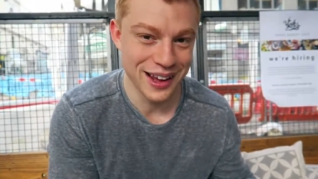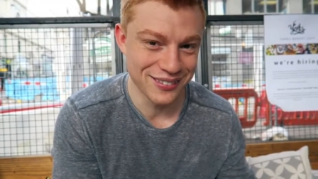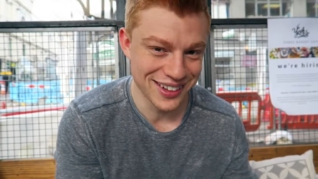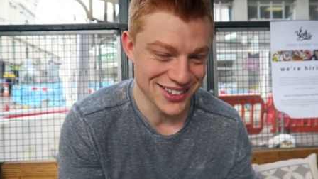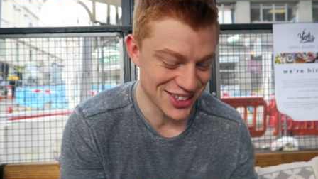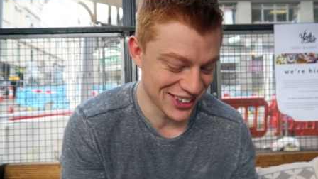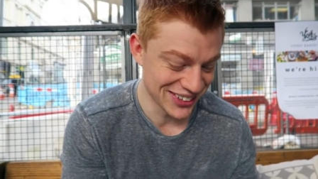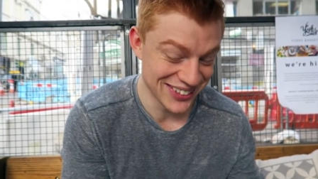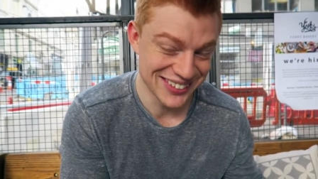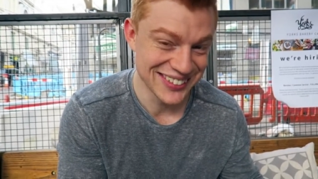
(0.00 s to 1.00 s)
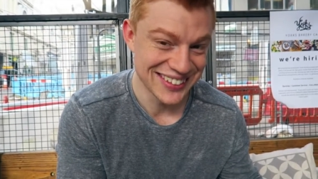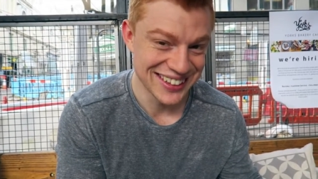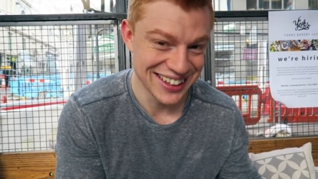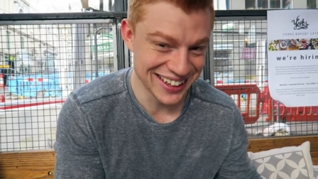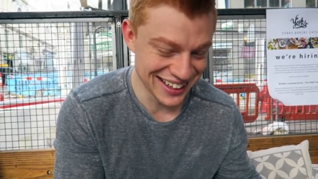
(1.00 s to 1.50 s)
flavour, so I'm
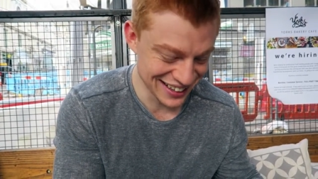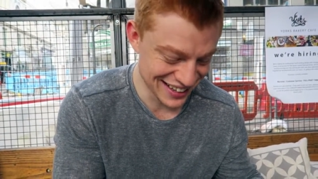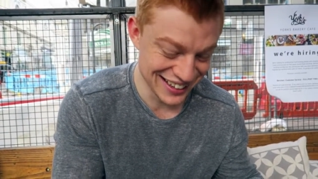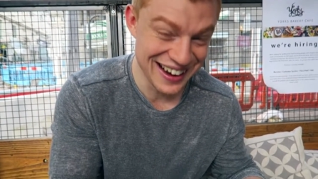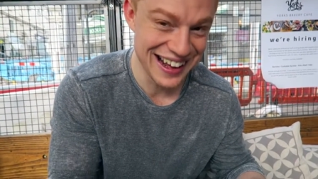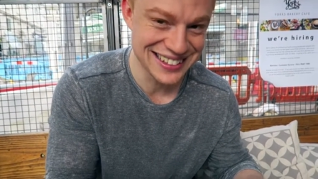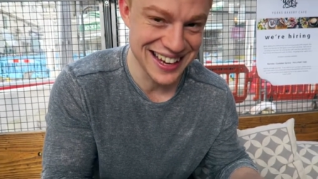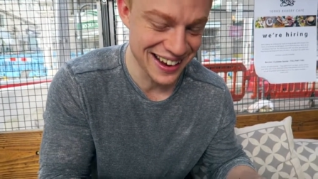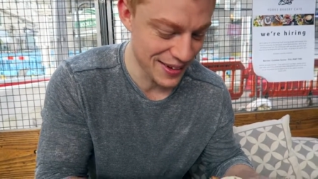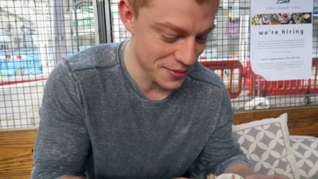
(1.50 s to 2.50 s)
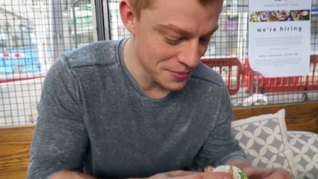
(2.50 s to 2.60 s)
gonna bless him.